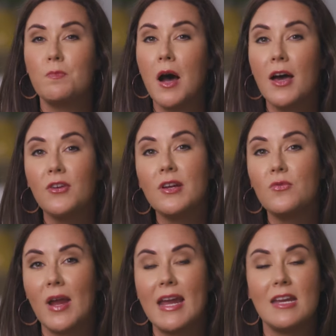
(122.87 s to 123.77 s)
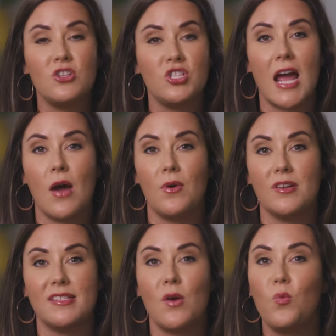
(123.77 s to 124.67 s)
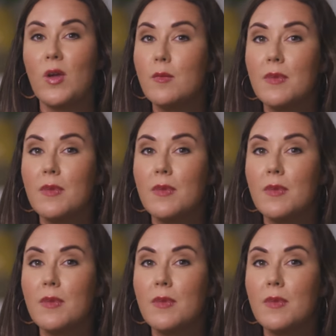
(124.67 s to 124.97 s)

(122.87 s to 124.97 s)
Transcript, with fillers: moderate rain and showers that we